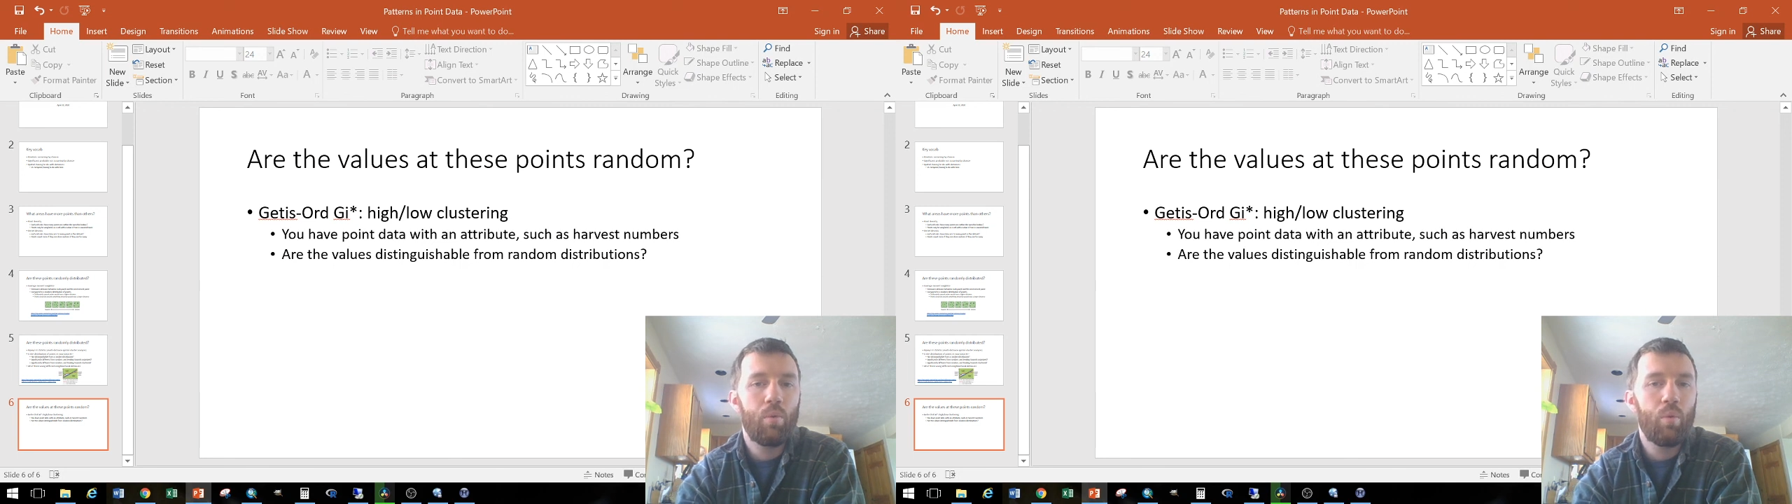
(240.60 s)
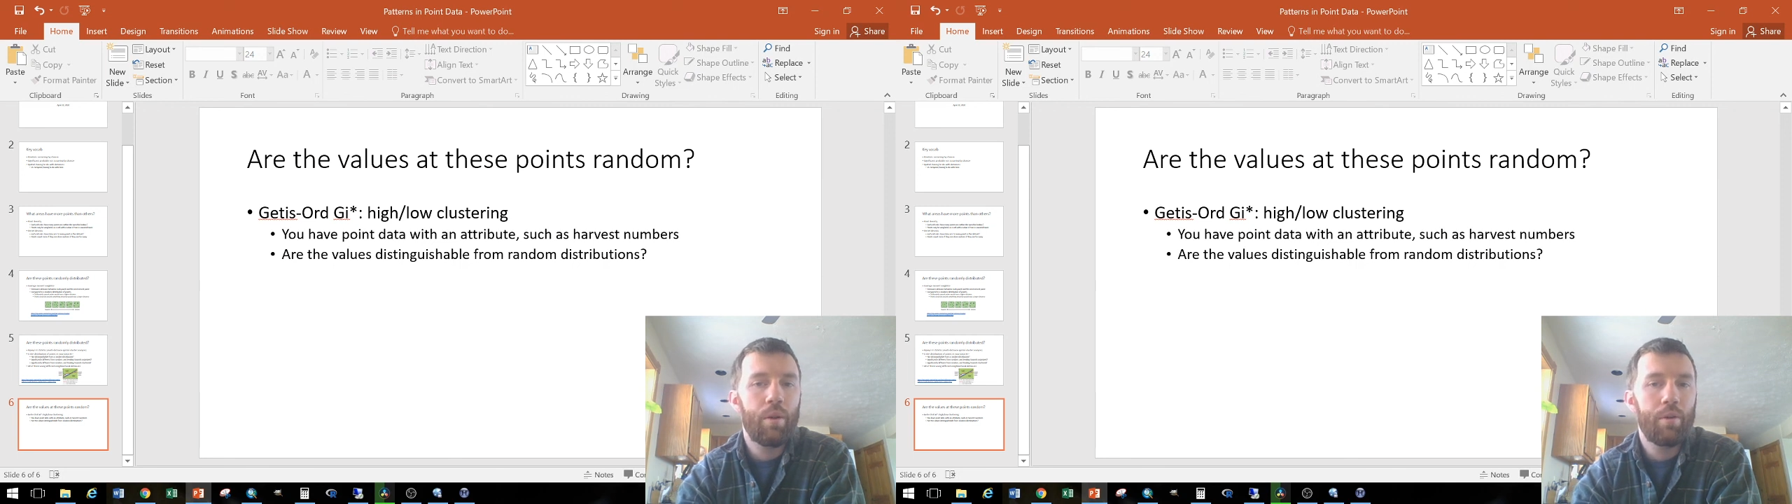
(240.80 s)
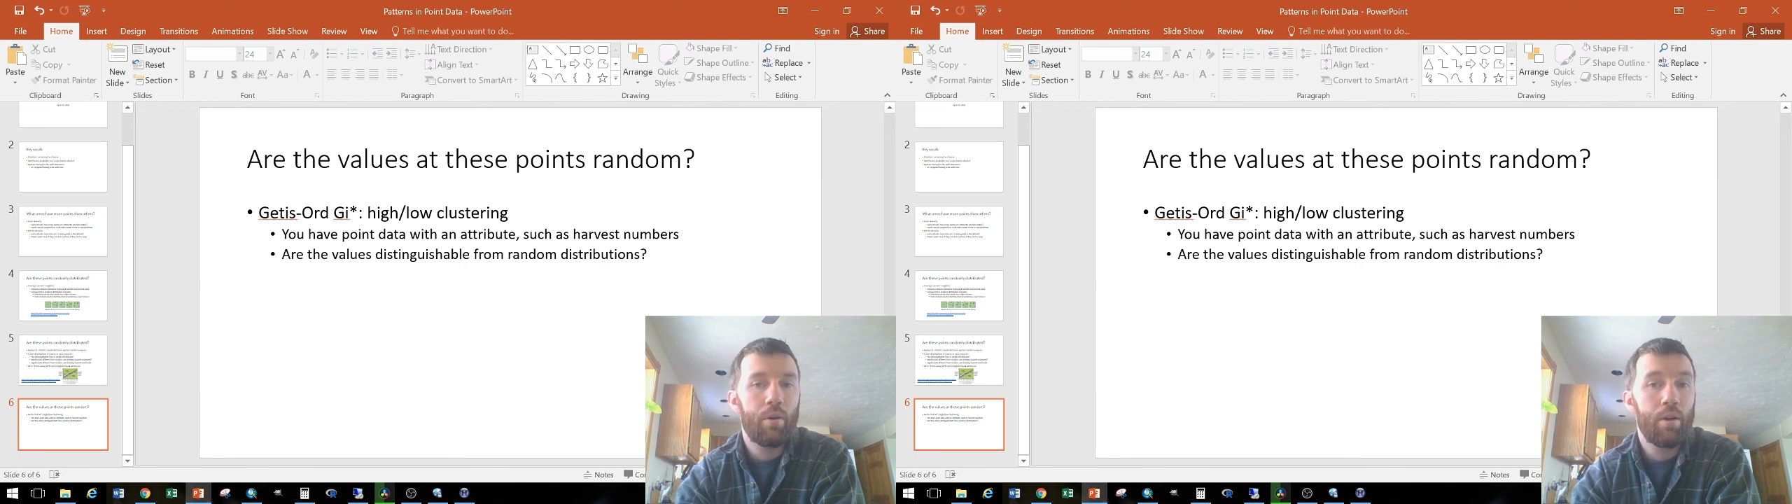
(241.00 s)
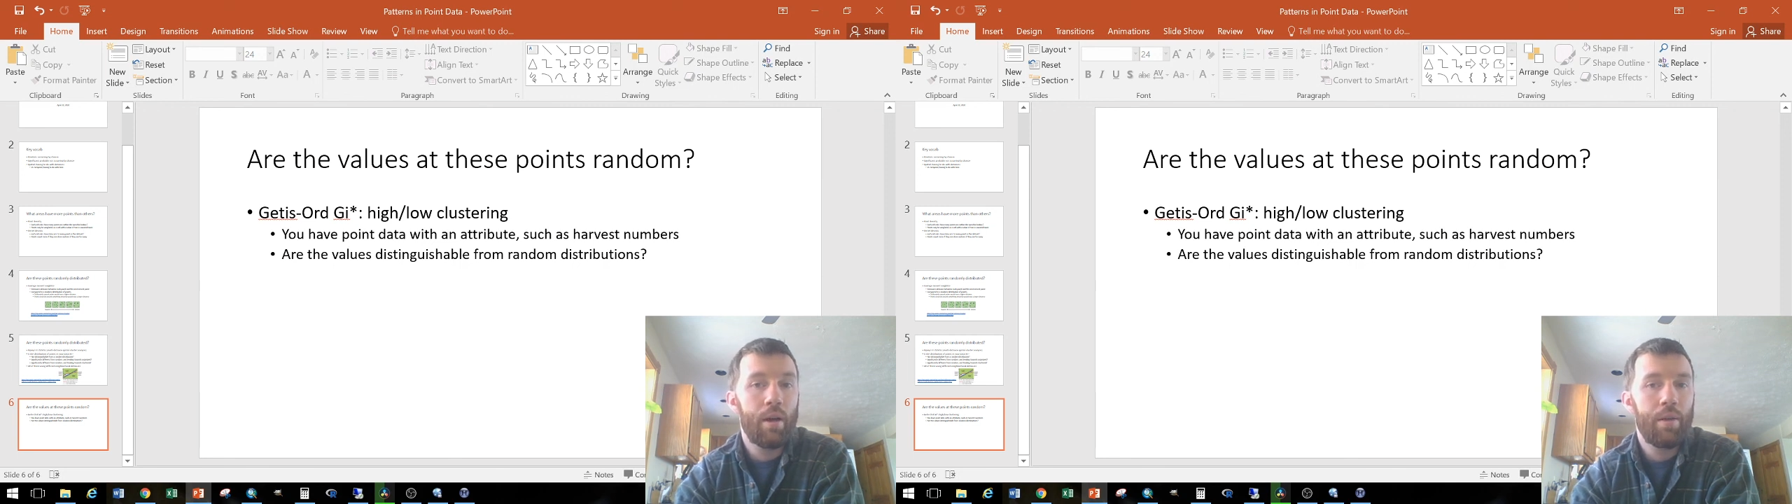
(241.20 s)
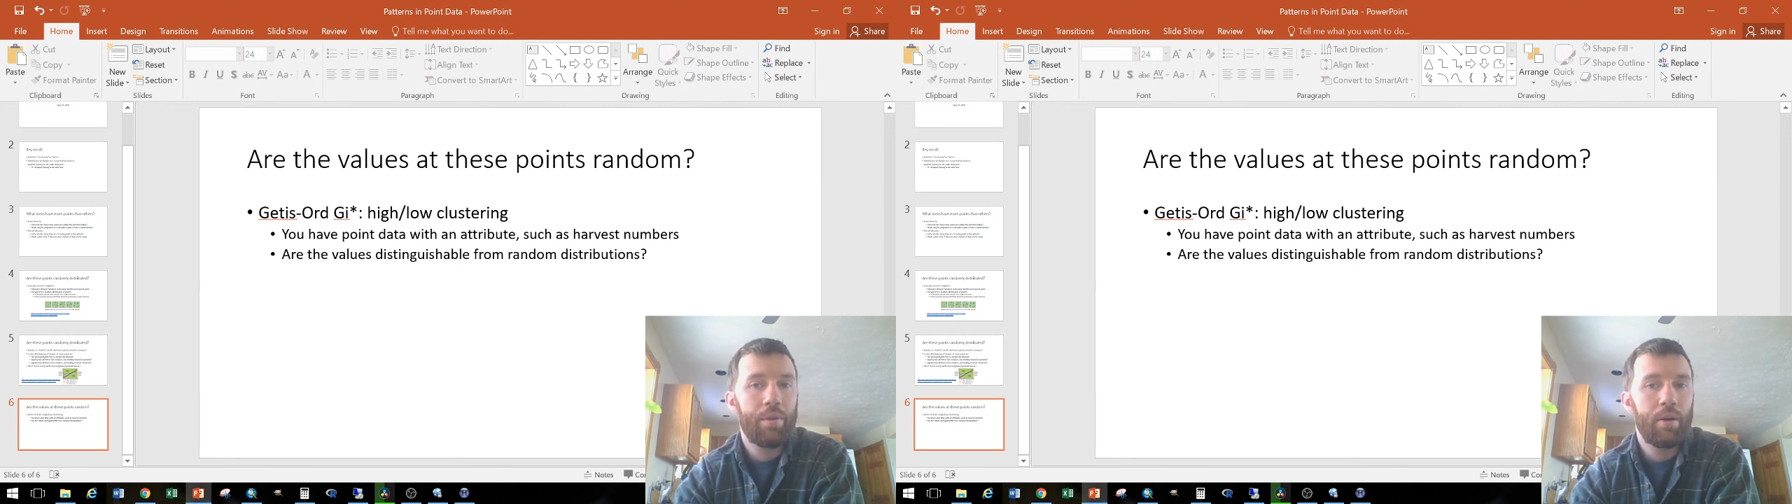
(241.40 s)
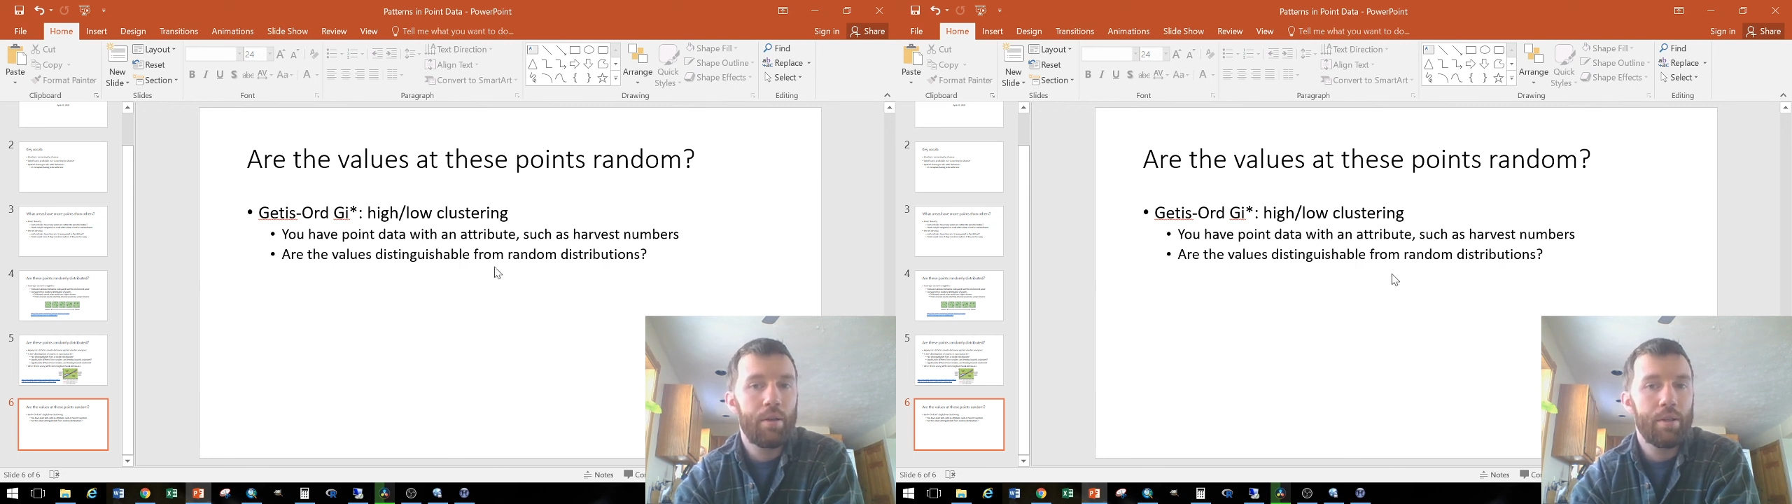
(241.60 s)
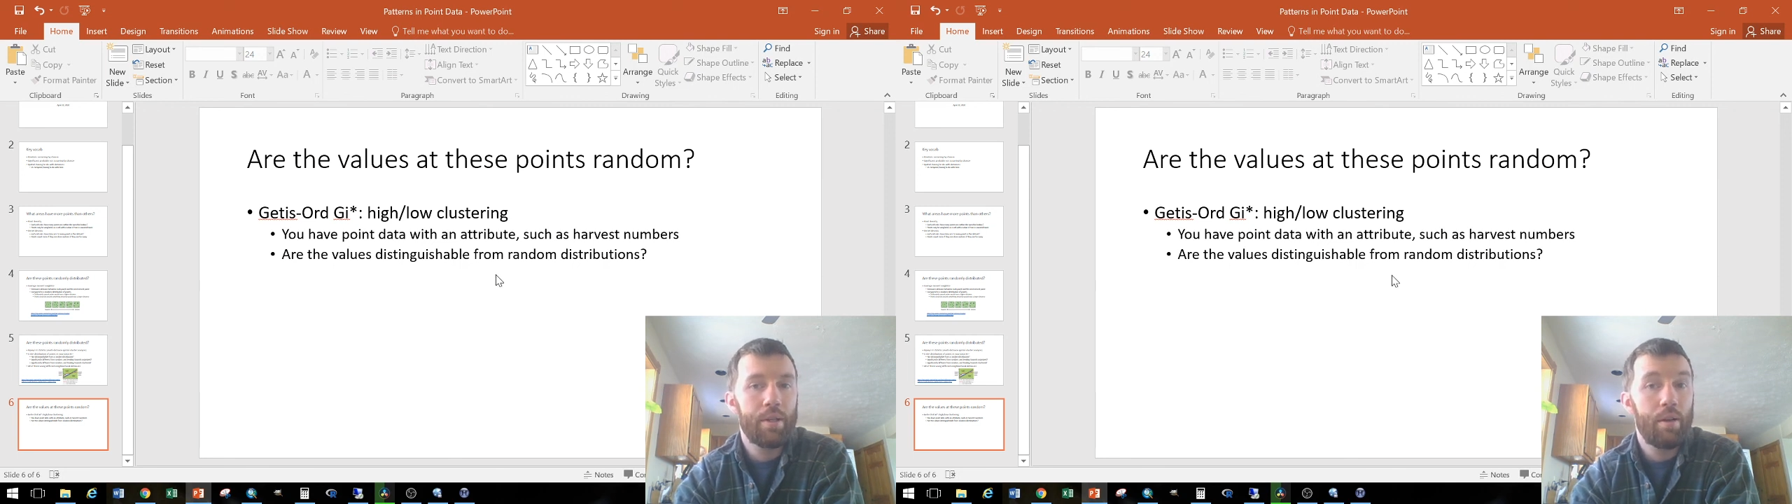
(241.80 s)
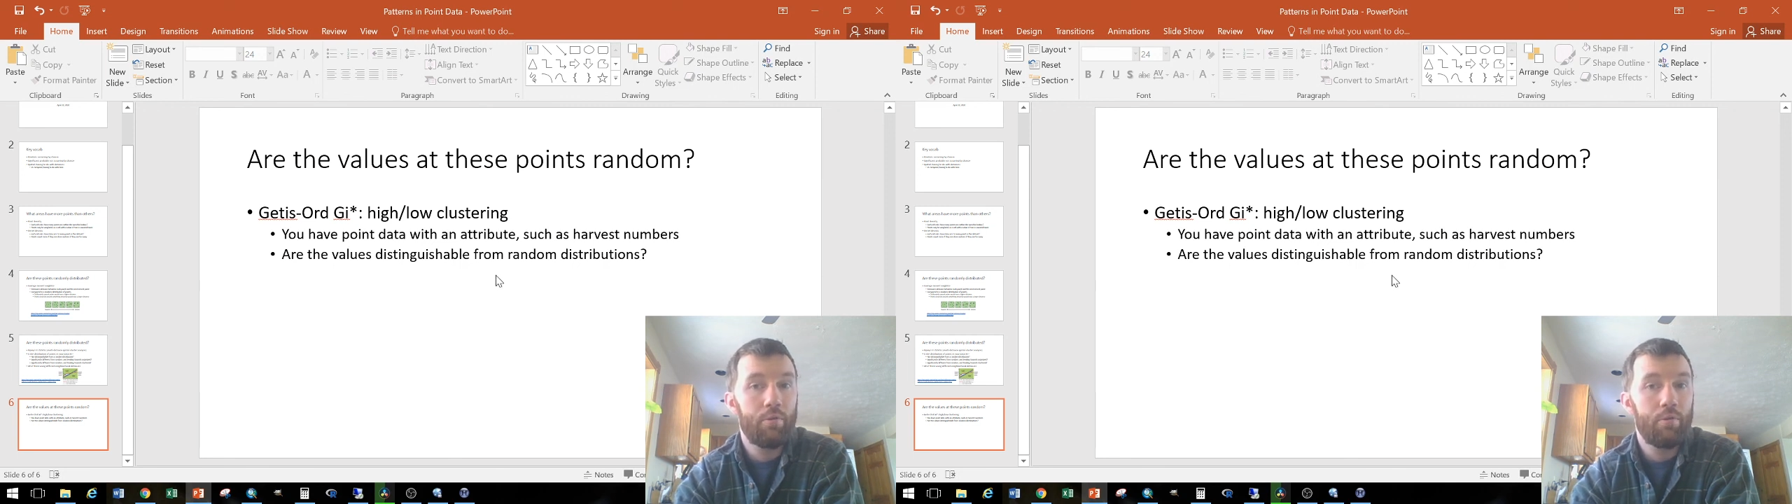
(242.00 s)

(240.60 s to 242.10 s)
whether or not there is a